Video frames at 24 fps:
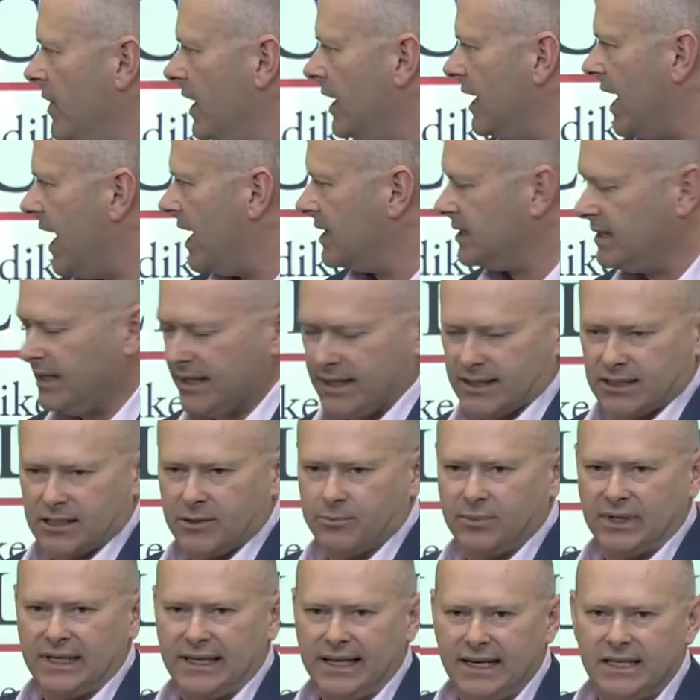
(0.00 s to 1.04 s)
Largely it's a
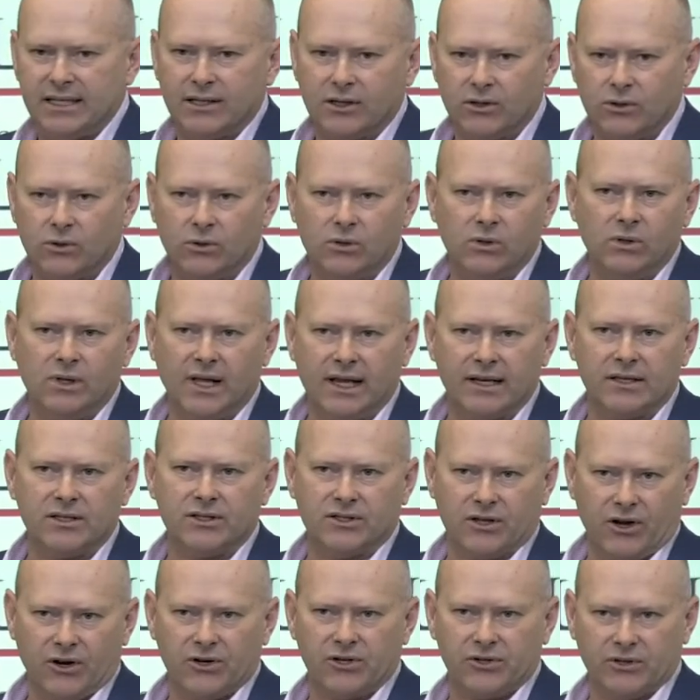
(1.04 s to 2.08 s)
political and
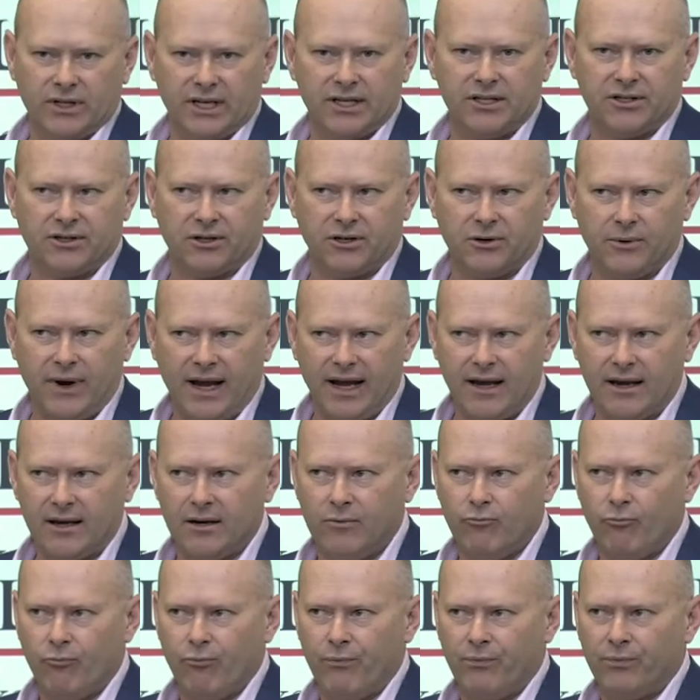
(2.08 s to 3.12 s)
social issue
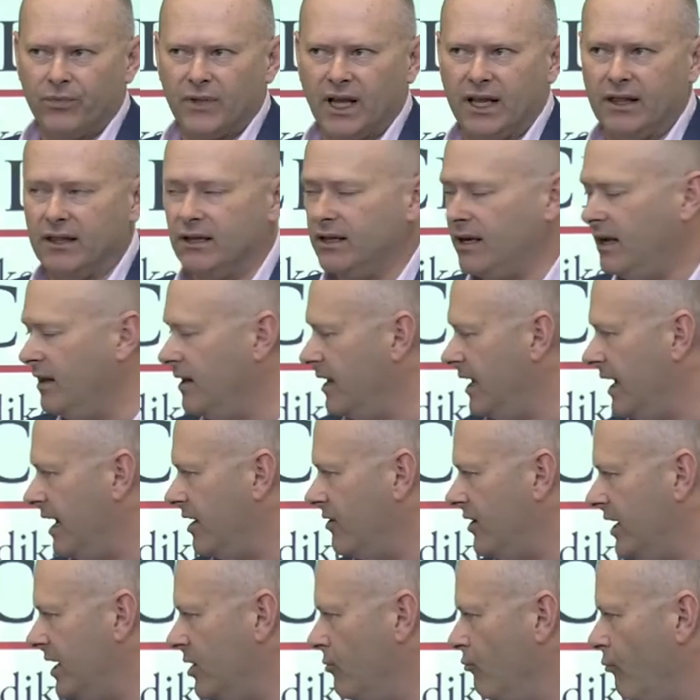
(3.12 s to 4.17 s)
in, in, the, in the
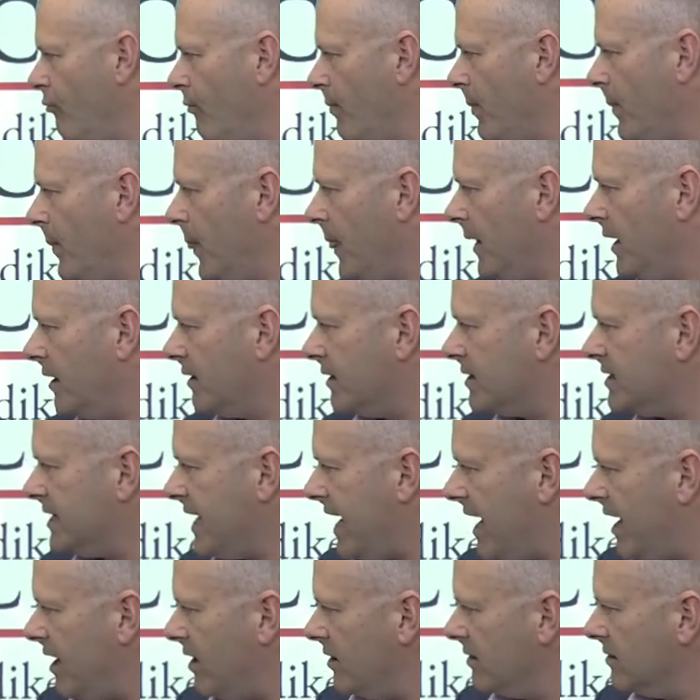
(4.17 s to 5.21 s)
area. The
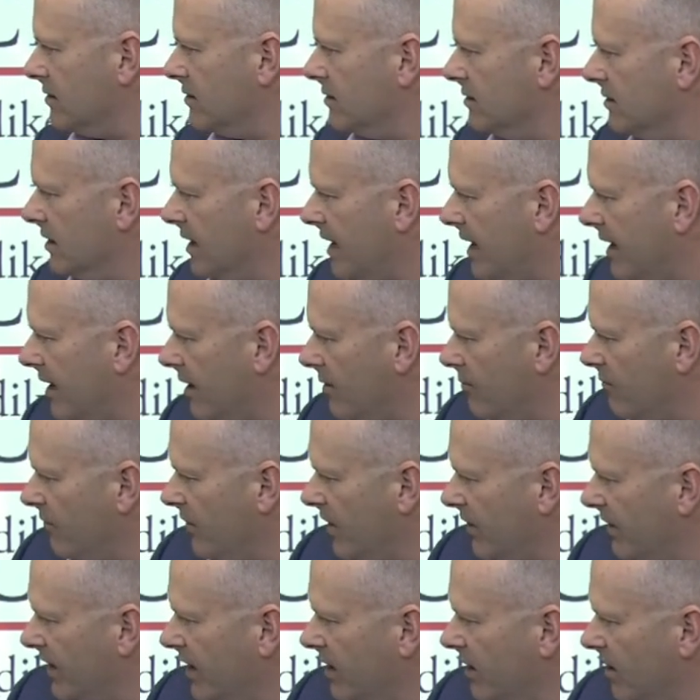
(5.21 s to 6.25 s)
town um,
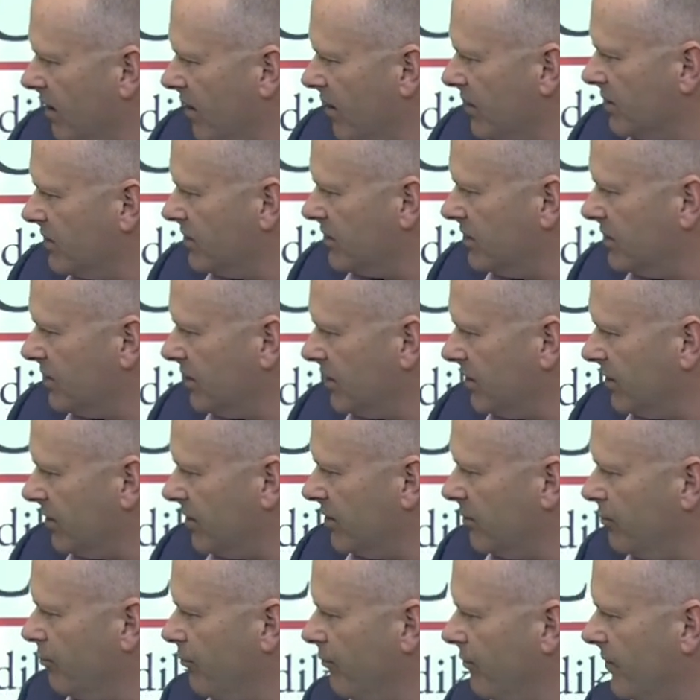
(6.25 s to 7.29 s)
very close
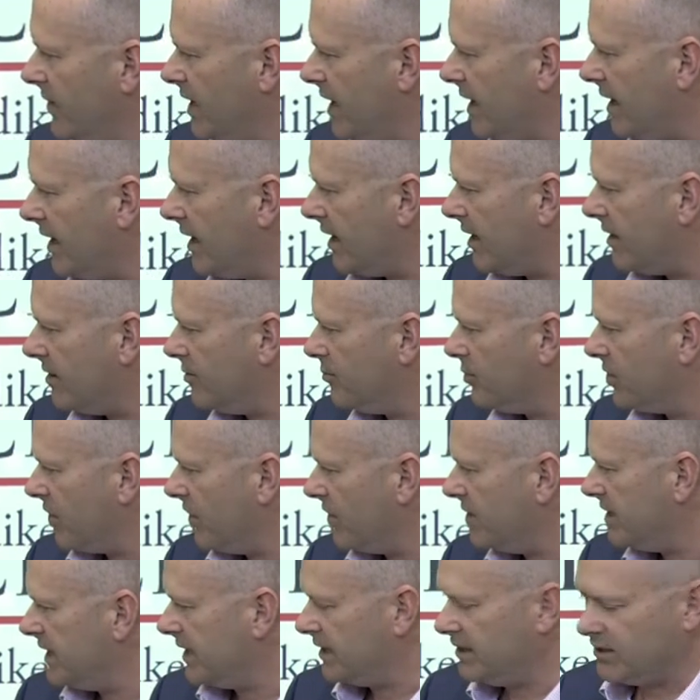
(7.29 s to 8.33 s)
to uh, the
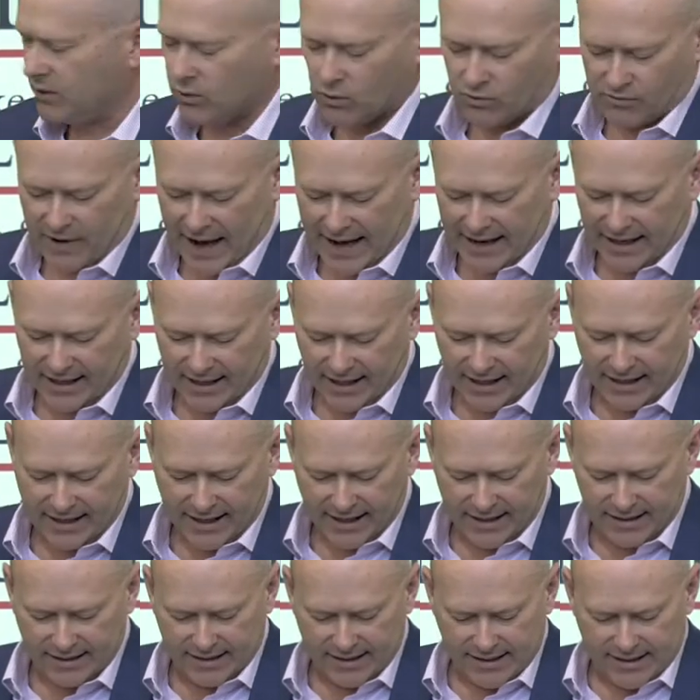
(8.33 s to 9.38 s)
project is called Rankin
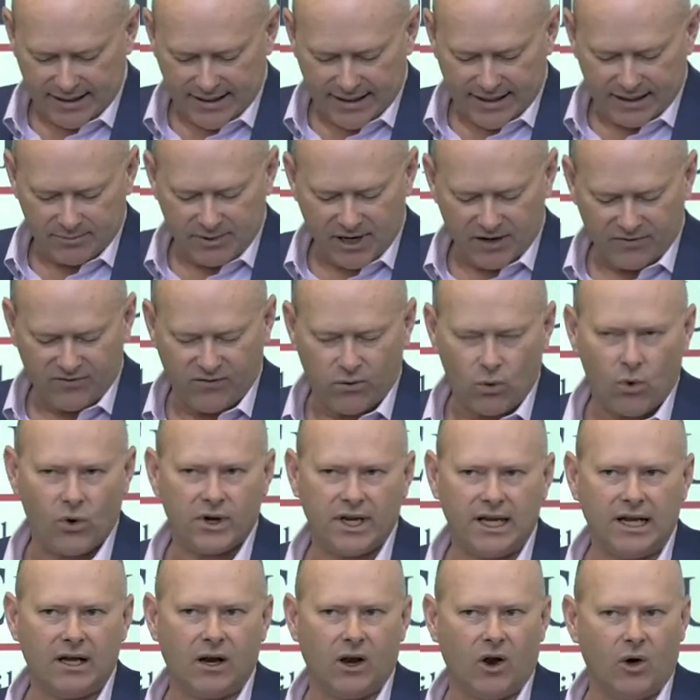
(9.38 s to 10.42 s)
Inlet it's about
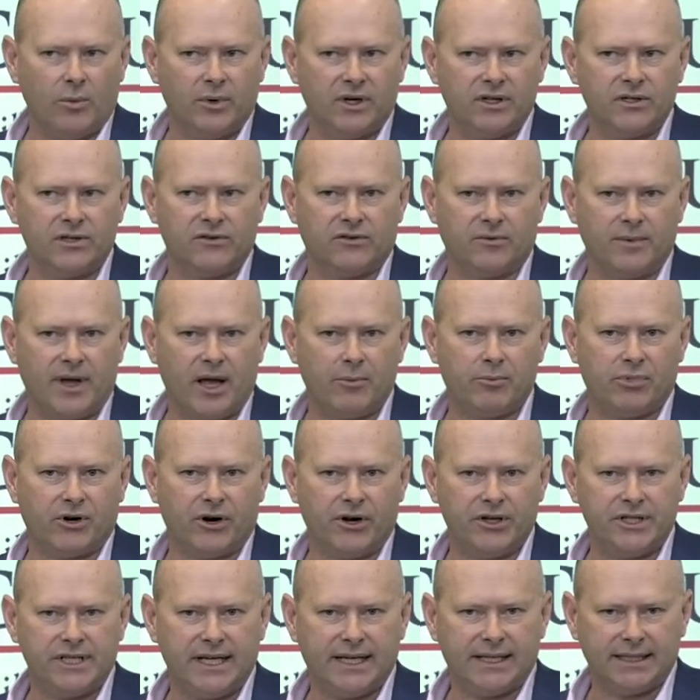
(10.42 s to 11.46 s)
40 kilometres from our
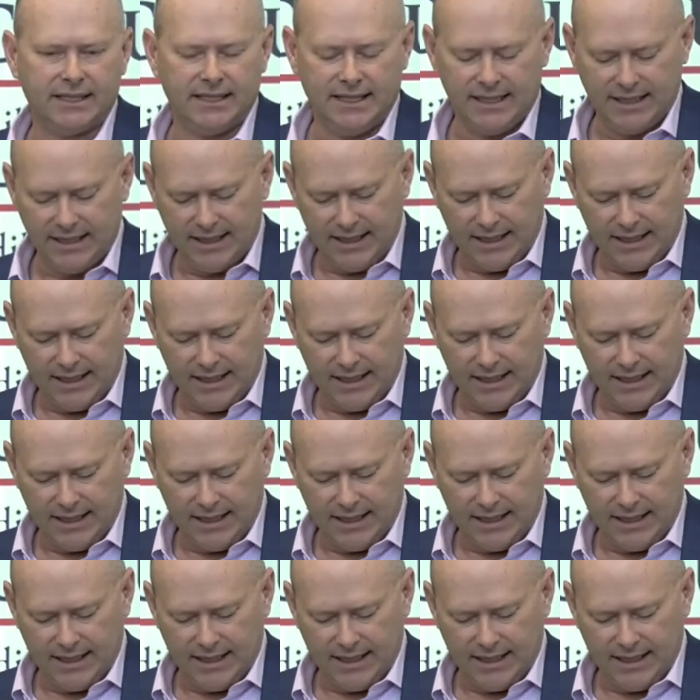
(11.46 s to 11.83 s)
project.